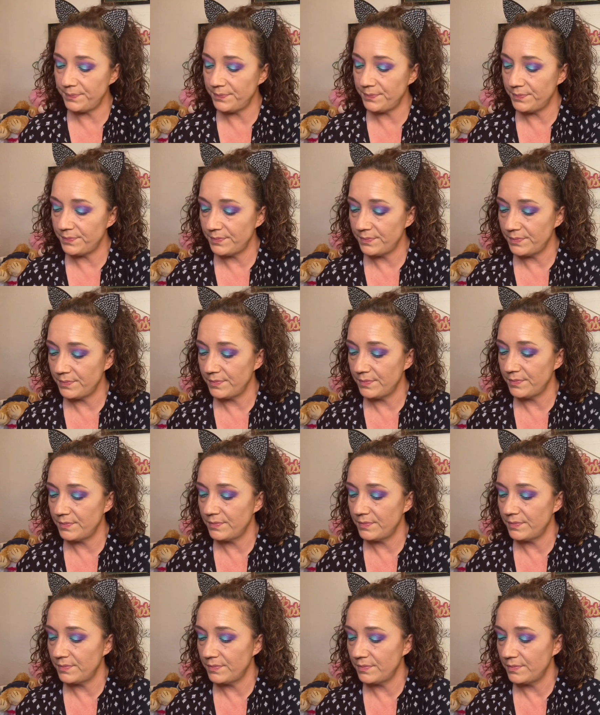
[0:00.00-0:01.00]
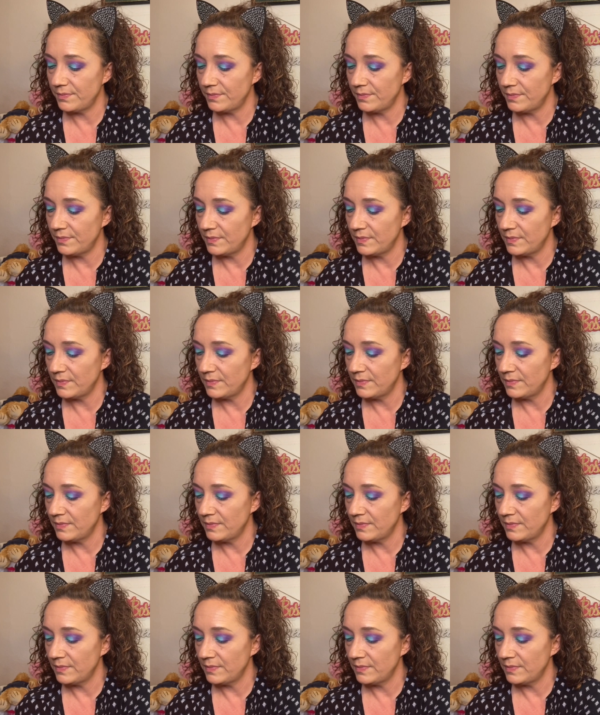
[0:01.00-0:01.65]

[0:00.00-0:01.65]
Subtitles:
[no speech]